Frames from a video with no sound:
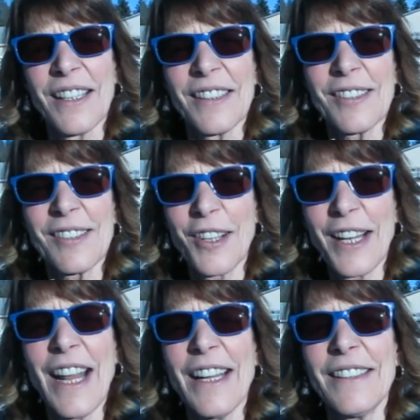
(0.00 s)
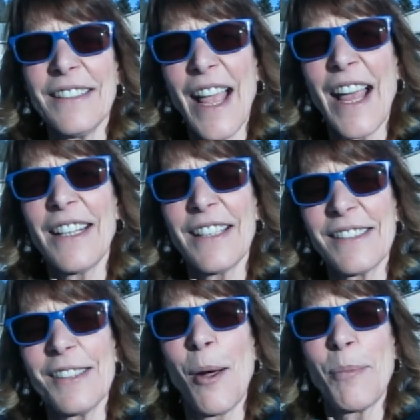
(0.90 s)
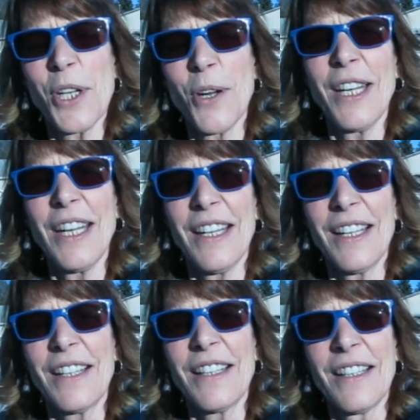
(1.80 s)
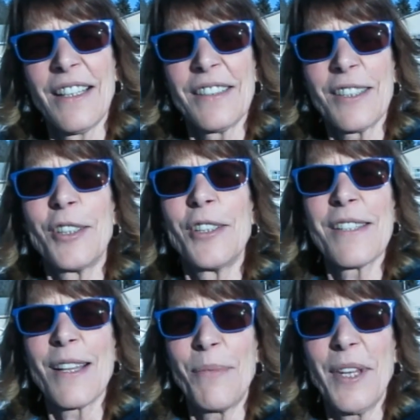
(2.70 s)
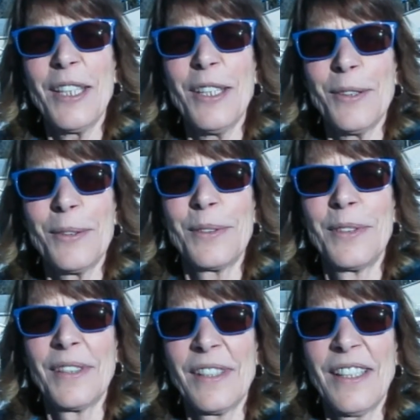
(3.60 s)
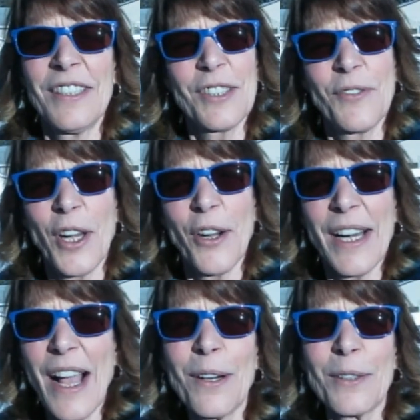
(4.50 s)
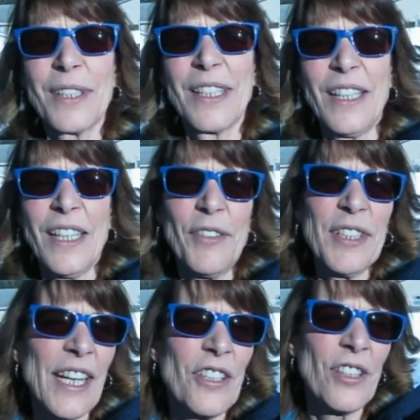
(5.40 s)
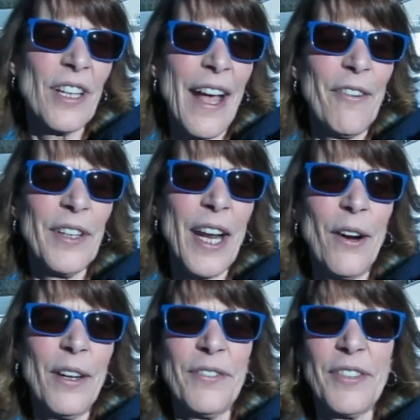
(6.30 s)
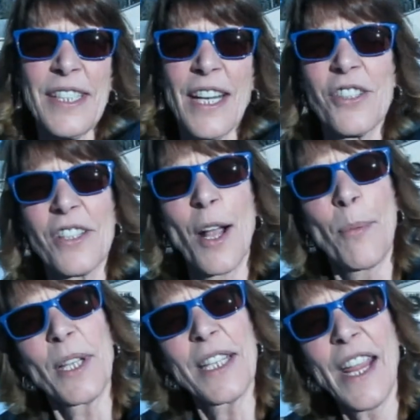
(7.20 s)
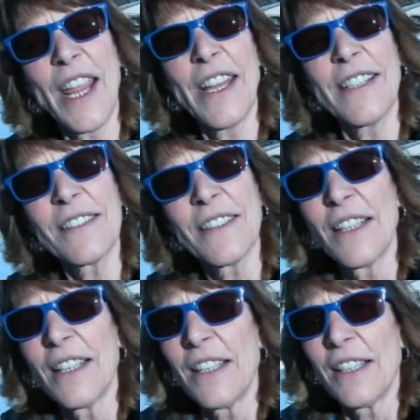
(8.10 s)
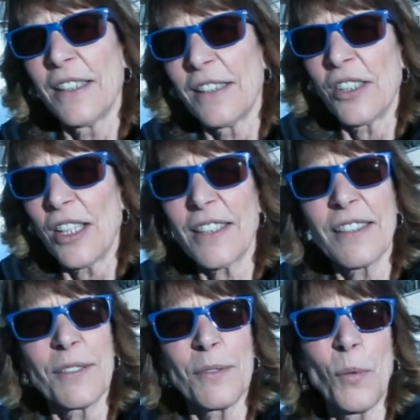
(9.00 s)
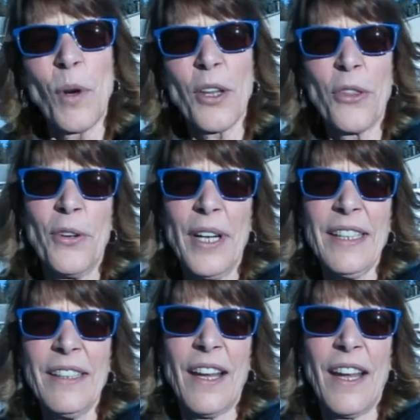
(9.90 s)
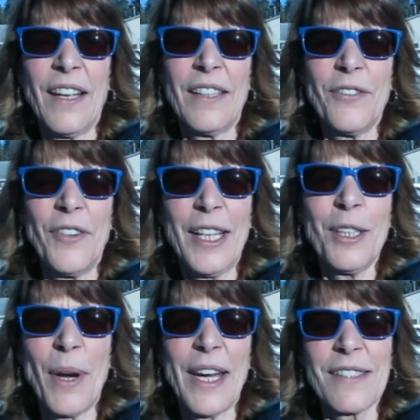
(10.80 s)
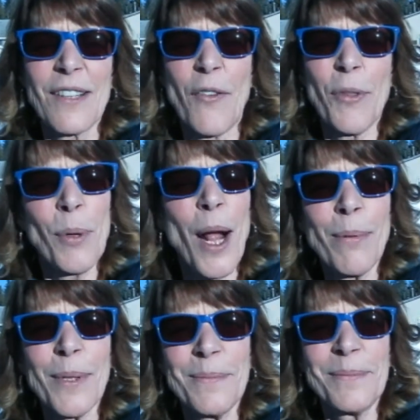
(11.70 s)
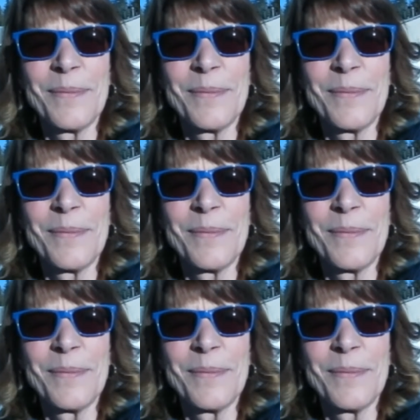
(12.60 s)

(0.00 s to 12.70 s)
Just look at it as an opportunity to learn something new and just figure it out. If it takes you a half an hour, if it takes you a couple of days, just work through it and find a way to solve the problem.